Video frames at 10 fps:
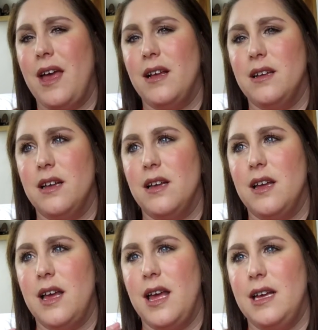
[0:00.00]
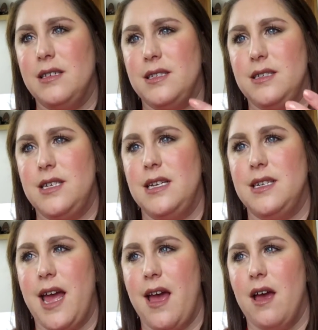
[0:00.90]
it it
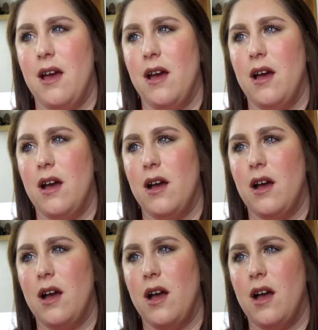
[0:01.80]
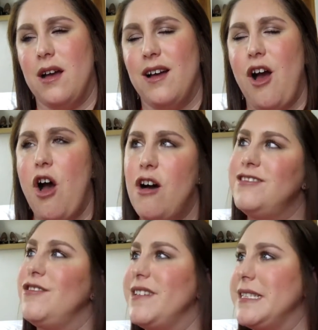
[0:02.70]
did get
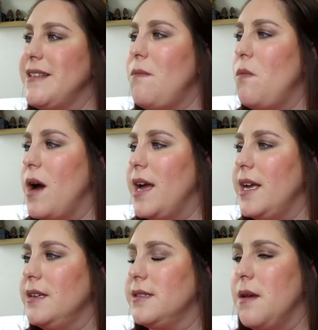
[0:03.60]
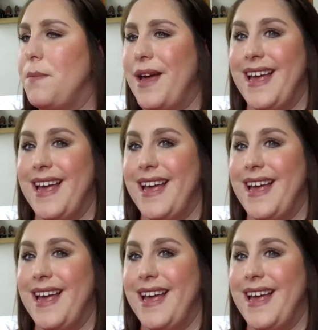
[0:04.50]
harder in some ways but